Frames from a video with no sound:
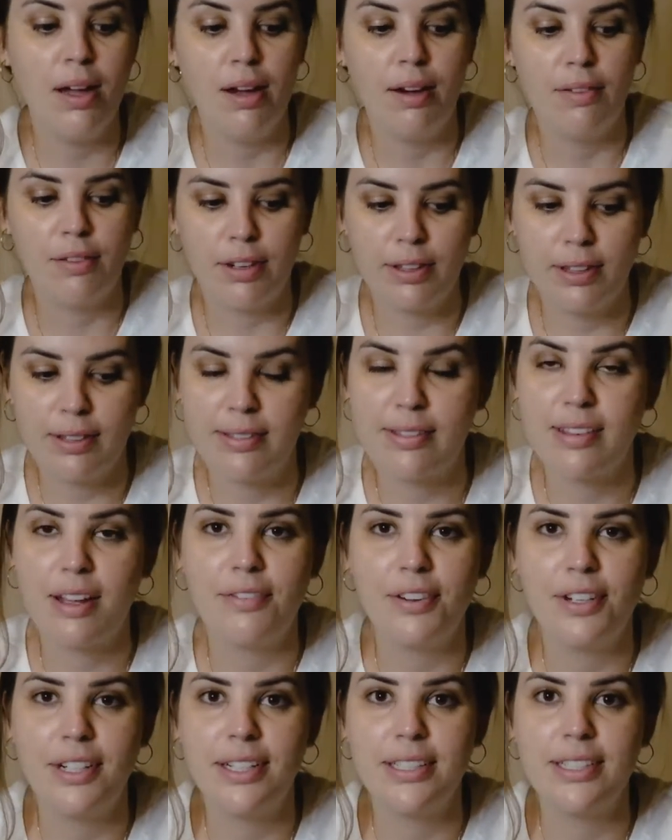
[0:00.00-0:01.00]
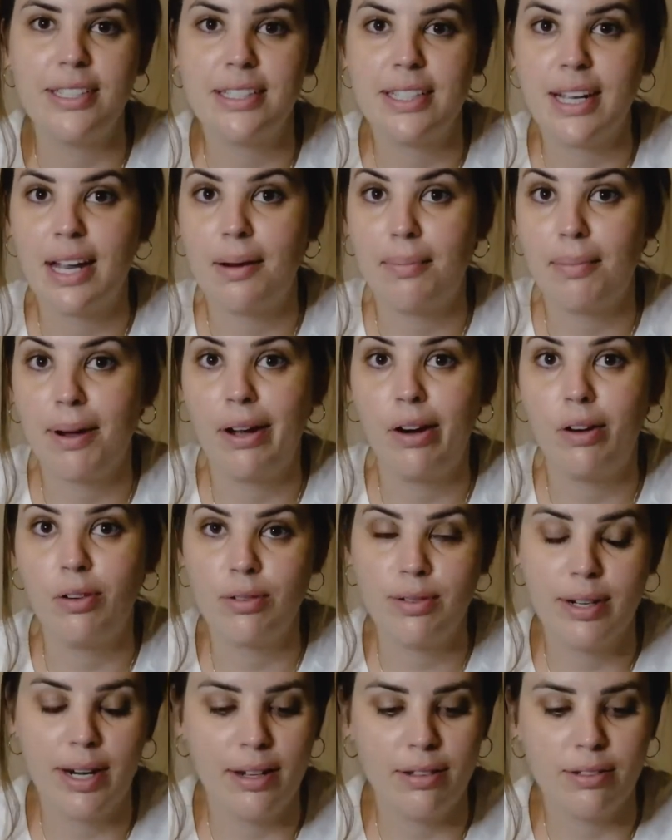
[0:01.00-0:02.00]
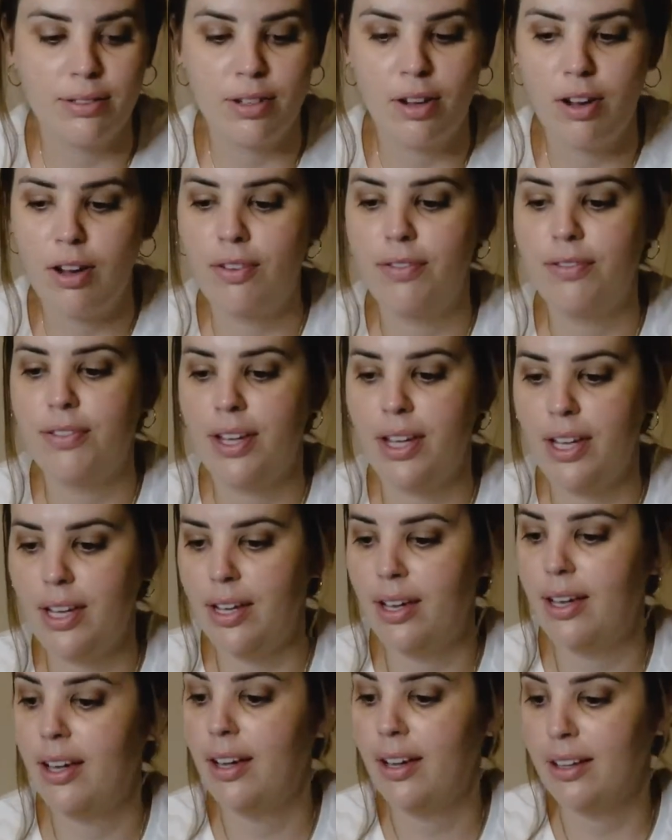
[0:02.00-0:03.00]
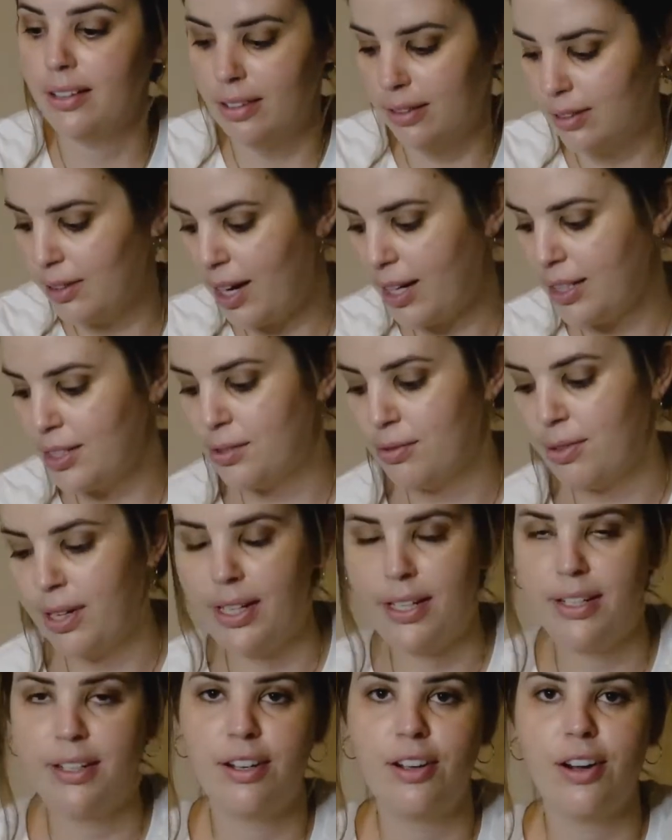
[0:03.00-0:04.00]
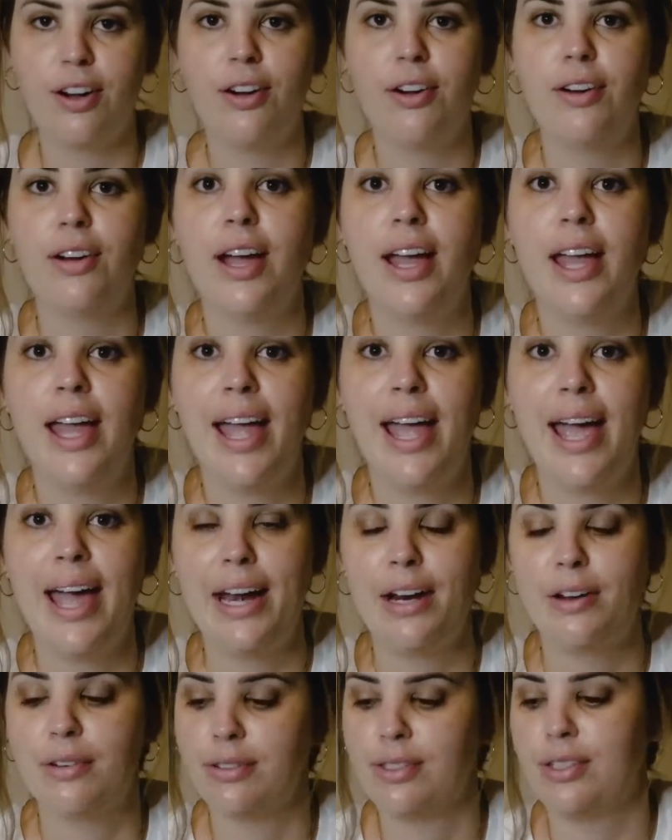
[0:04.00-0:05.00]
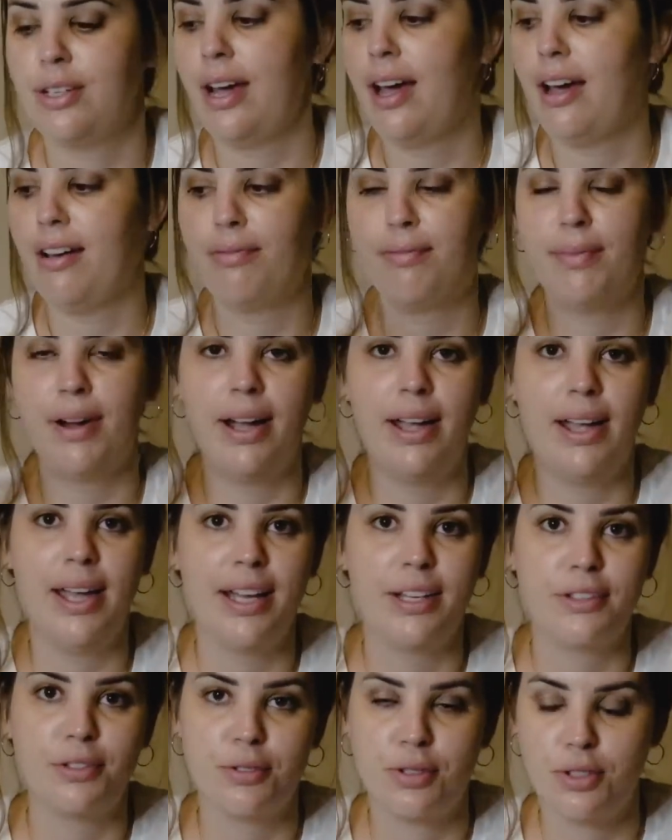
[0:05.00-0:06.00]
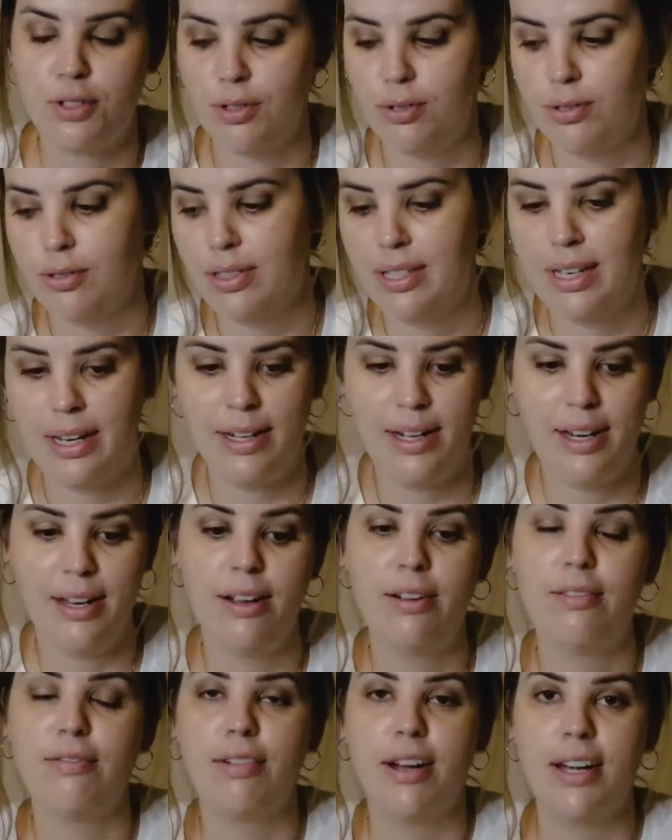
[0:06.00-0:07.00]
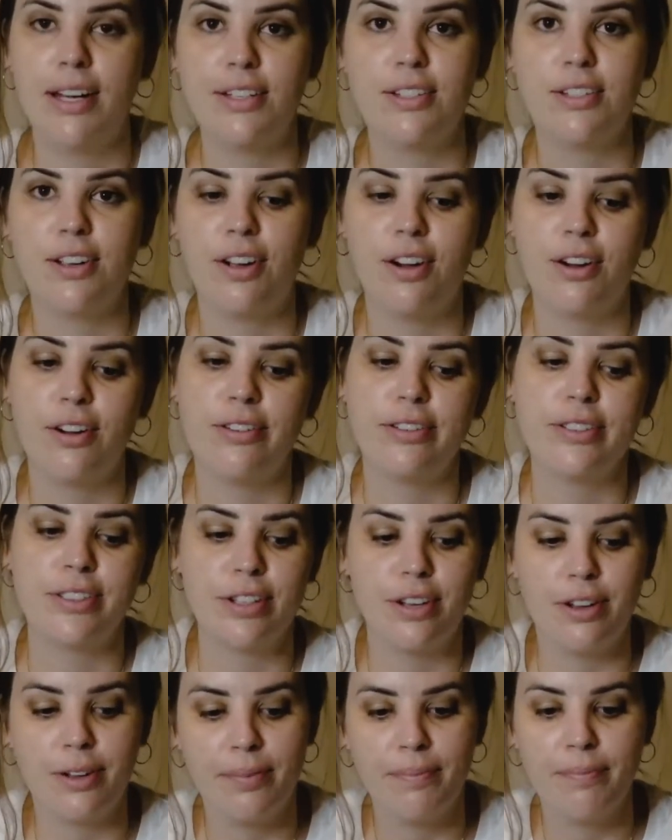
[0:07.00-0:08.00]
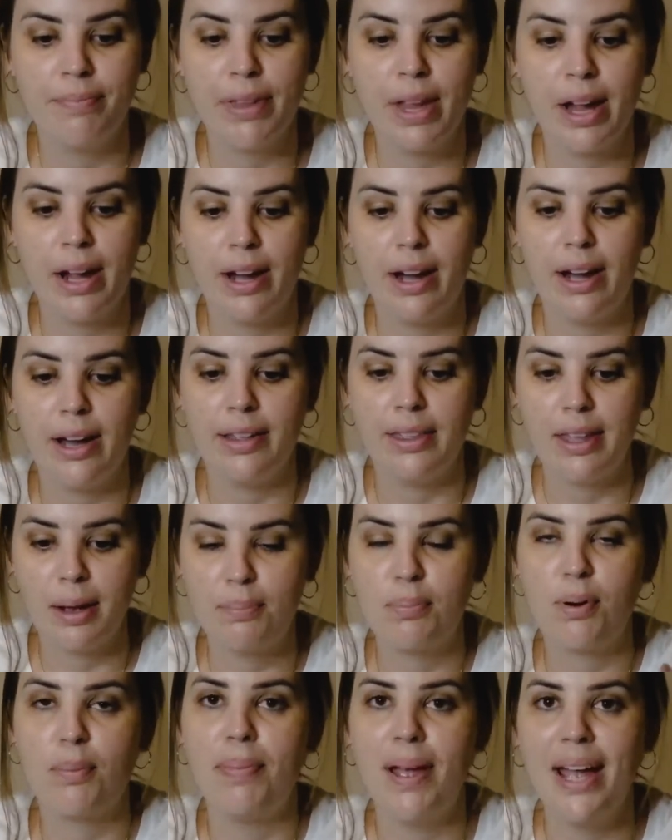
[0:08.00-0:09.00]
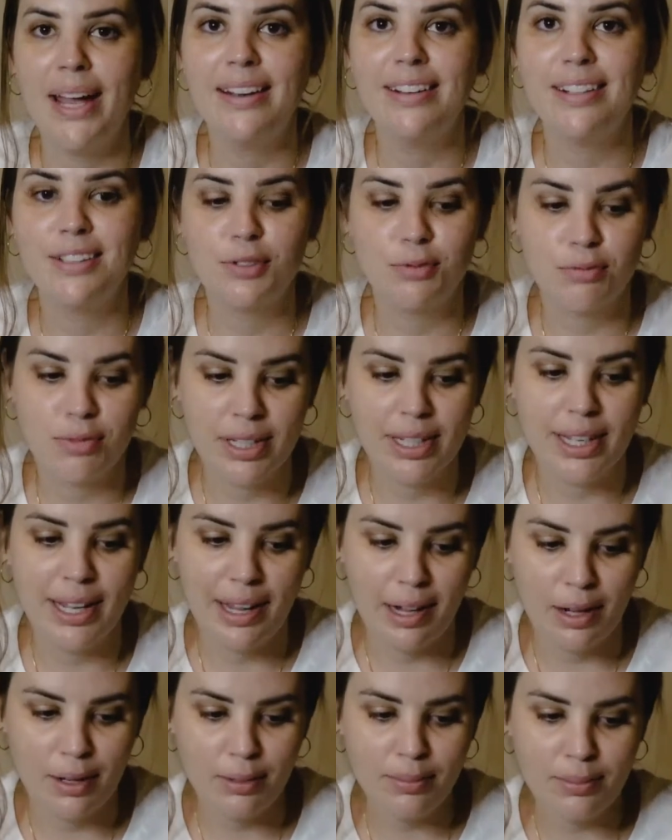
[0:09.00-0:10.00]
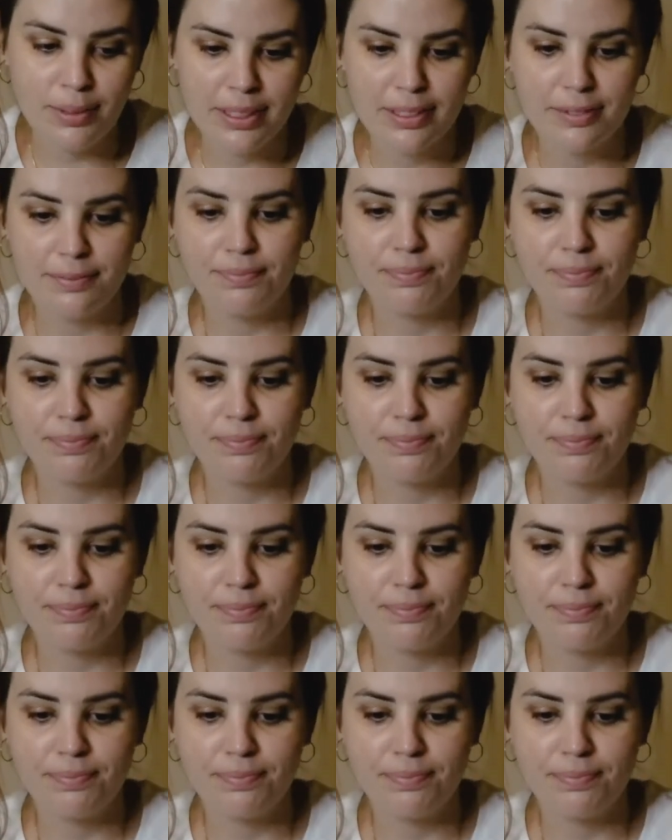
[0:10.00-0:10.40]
I've got the stuff I need to take my old nails off here, the light's ready to go, and I also have my extra tools down here ready to go. So that preparedness really helps.